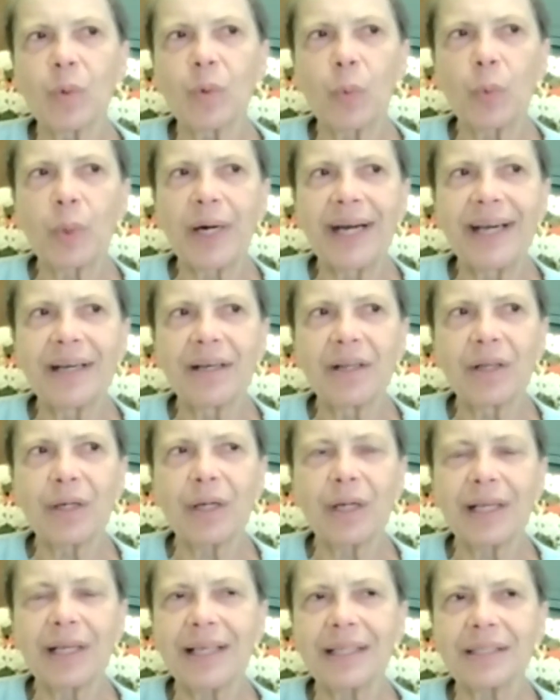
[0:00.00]
While
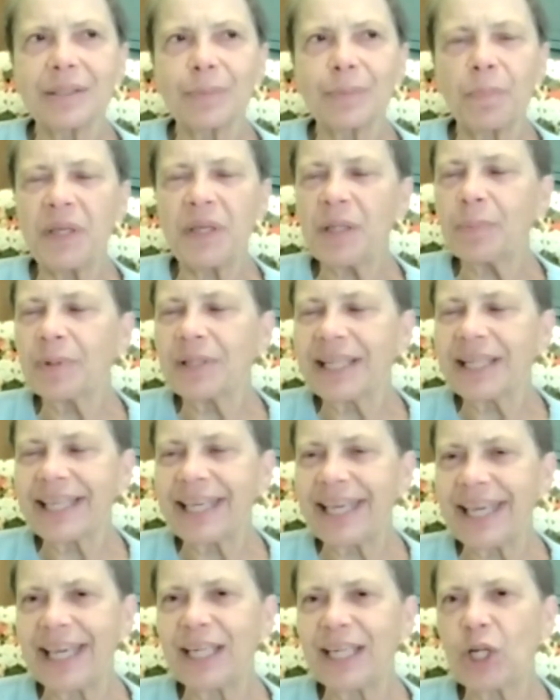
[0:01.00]
people,
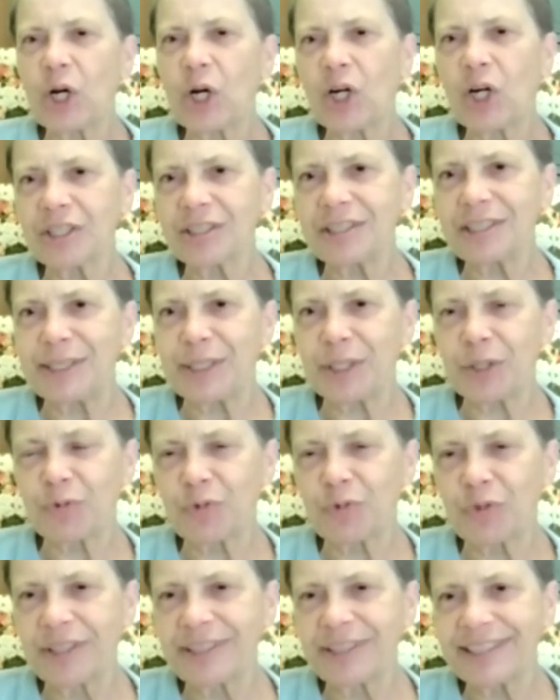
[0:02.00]
again, are
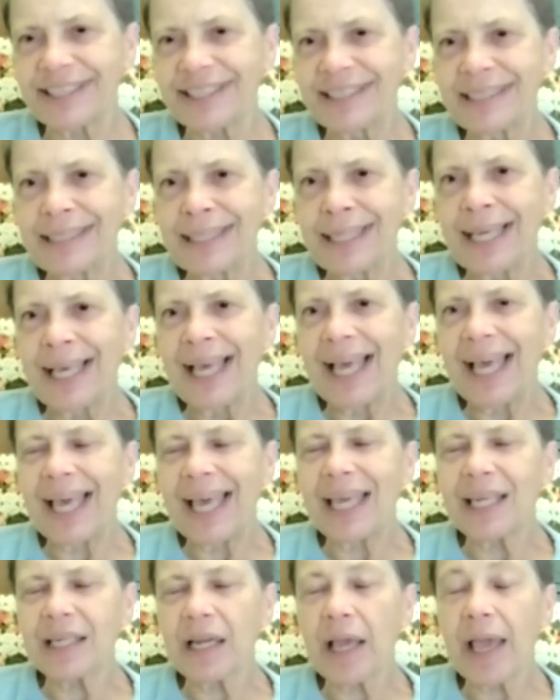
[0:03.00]
different,
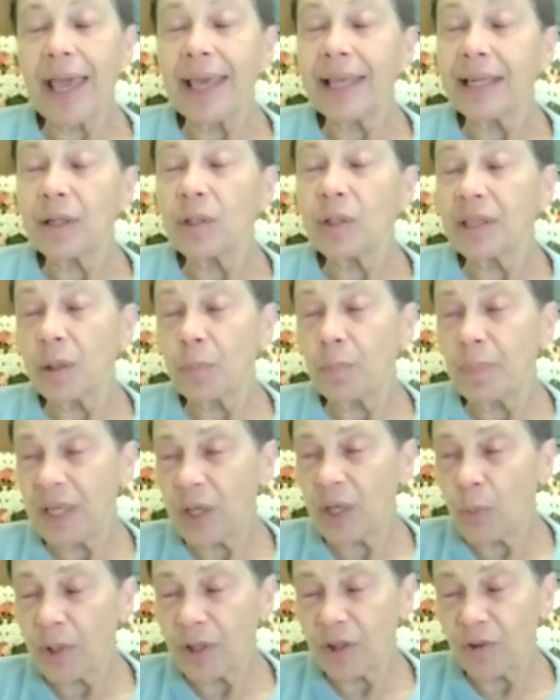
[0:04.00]
and the
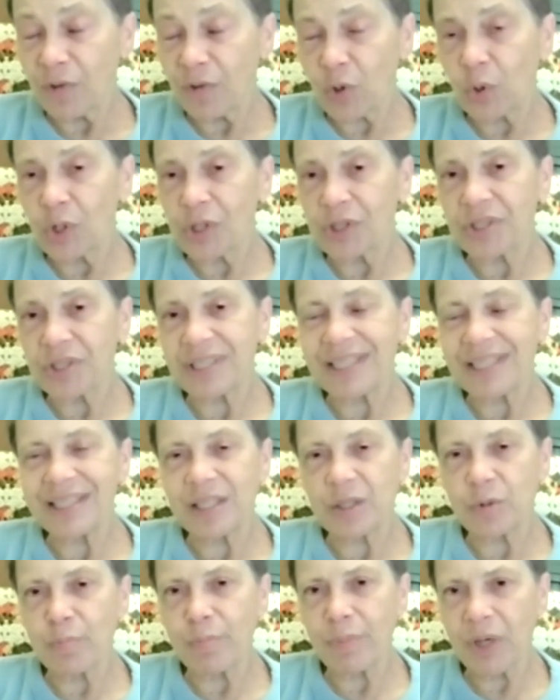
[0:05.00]
big one, of course,
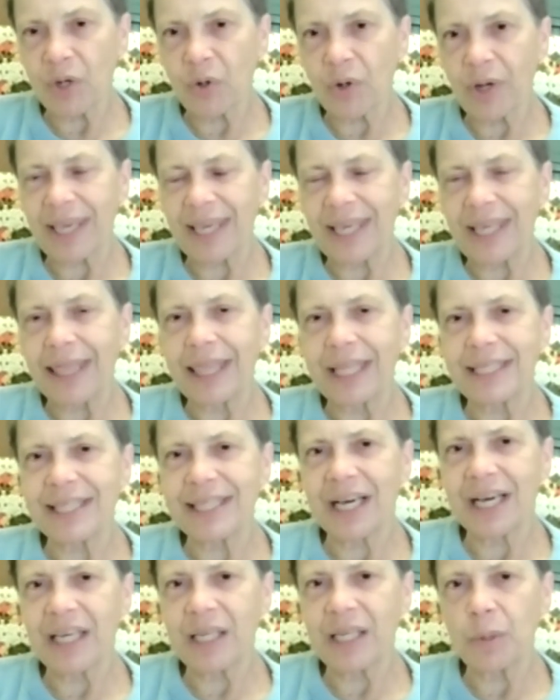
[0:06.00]
is milk in the
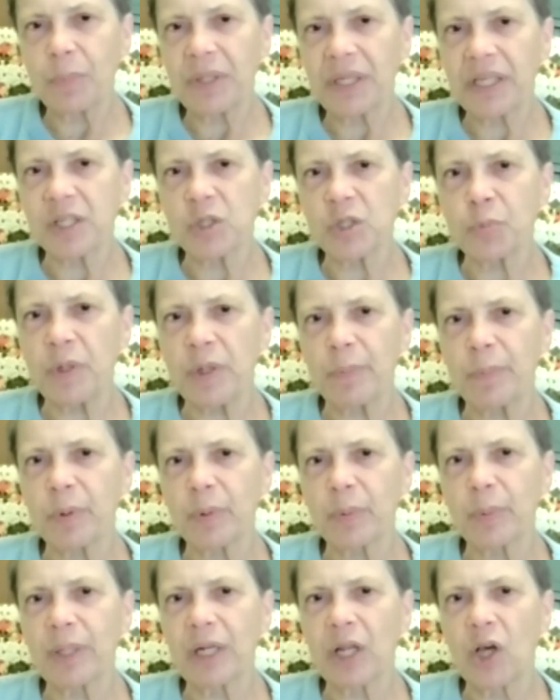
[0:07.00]
diet, because
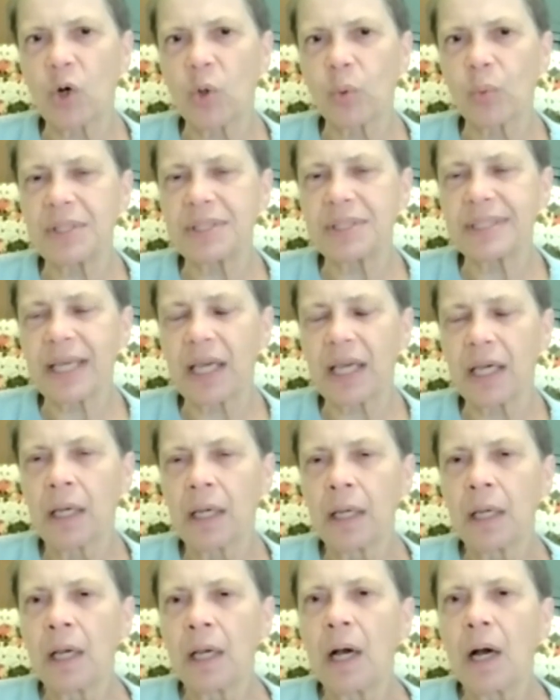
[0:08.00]
people will always say,
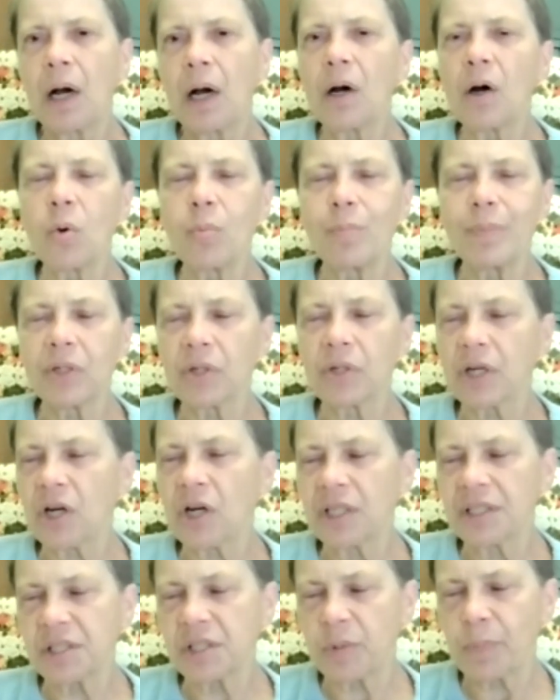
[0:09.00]
oh, milk
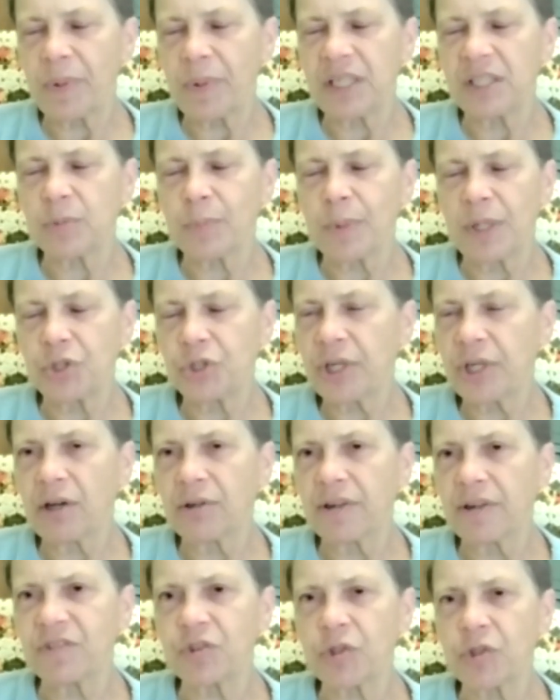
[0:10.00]
constipates my
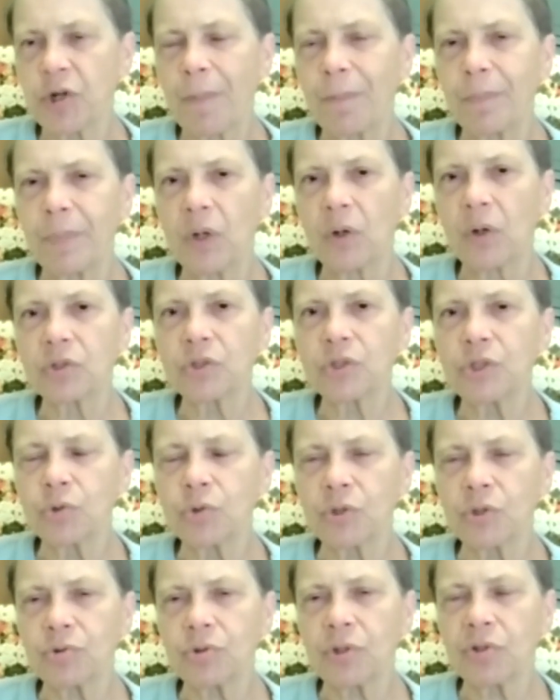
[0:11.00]
child, I've stopped milk. No,
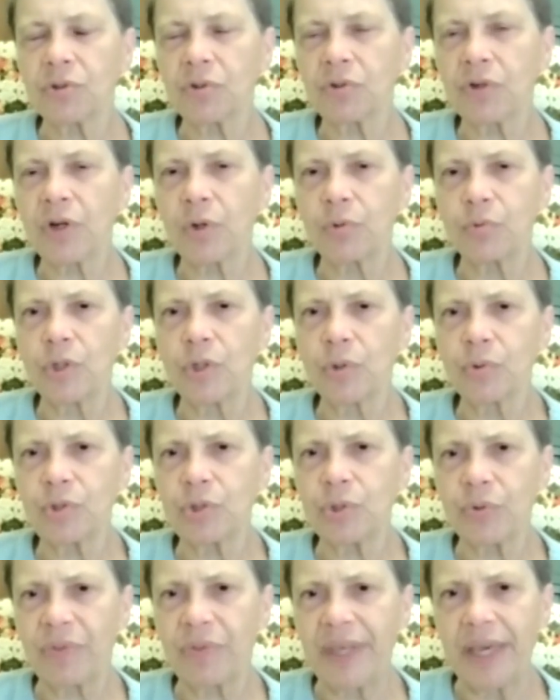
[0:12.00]
no, no, no, no, don't
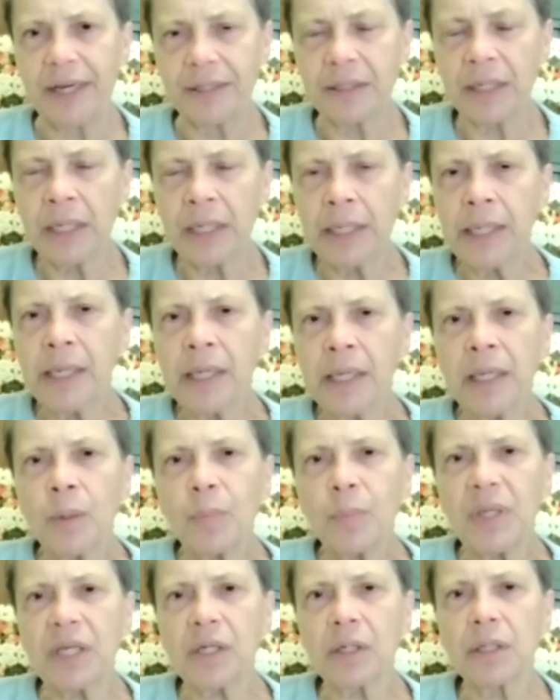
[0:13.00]
do that.
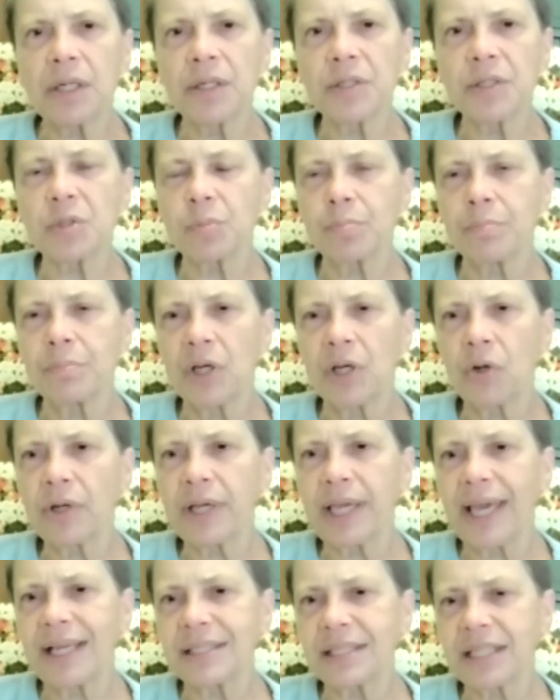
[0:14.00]
Because
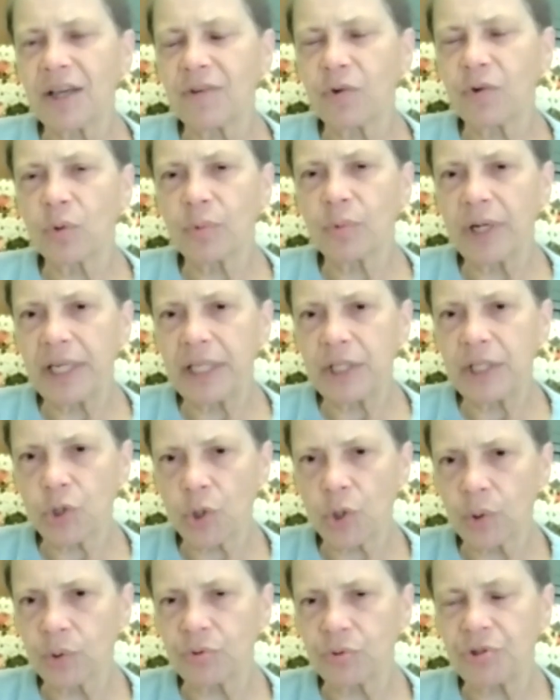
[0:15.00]
milk, as I've already
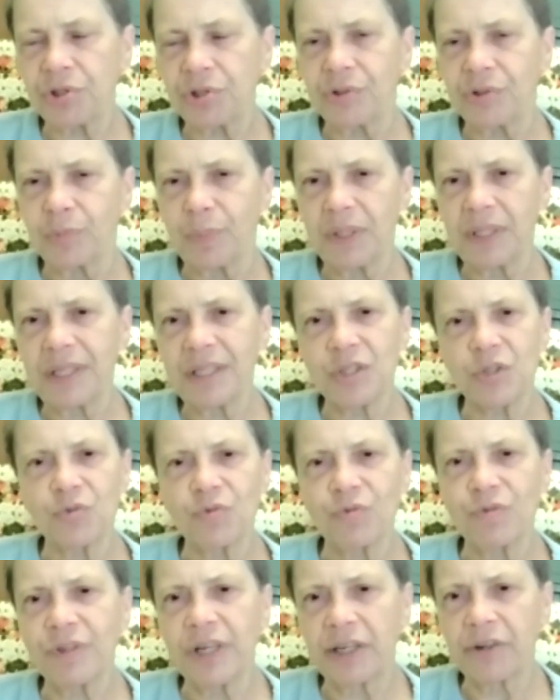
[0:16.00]
told you,
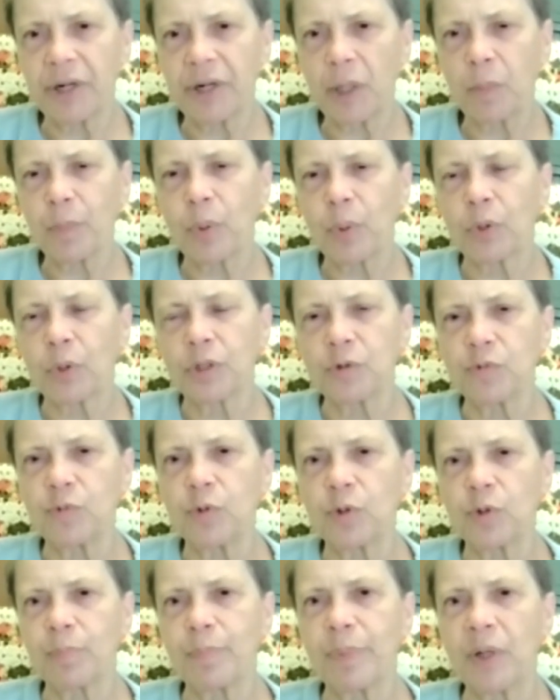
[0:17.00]
is very important
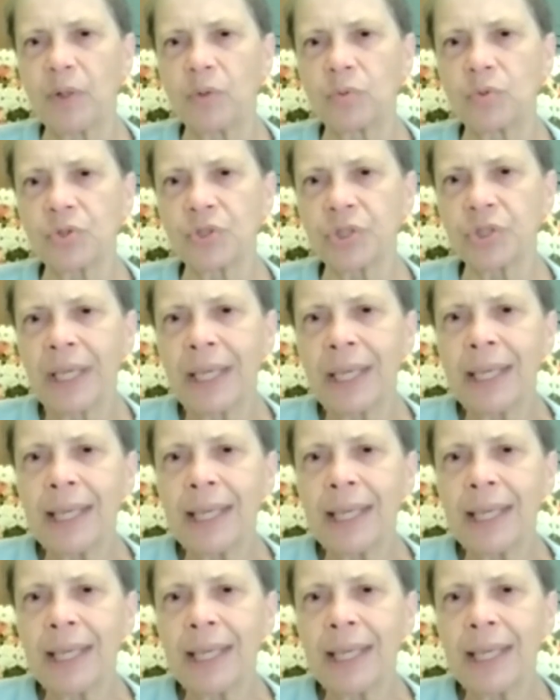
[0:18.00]
for bones.